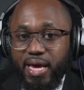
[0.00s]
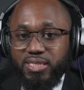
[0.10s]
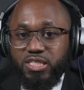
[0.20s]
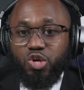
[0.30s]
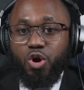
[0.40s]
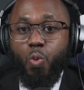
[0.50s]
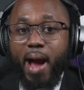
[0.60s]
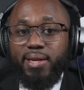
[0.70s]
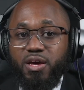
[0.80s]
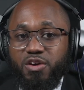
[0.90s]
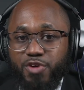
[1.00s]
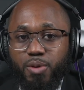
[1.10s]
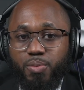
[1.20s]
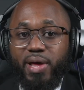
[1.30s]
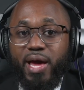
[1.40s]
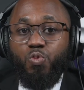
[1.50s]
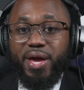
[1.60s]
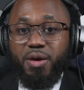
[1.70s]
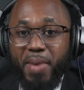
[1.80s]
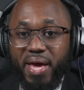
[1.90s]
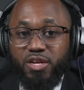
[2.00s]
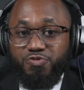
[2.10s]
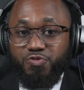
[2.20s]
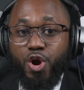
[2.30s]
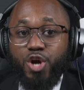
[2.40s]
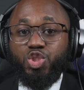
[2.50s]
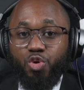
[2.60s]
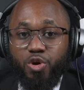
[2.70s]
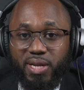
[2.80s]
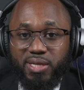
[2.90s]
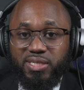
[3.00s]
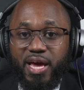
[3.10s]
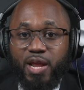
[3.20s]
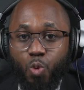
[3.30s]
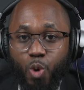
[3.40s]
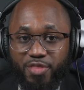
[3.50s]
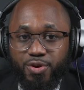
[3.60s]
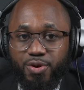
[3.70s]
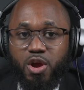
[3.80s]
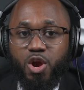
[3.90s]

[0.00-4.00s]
cases are widely available and recommended for durability and weather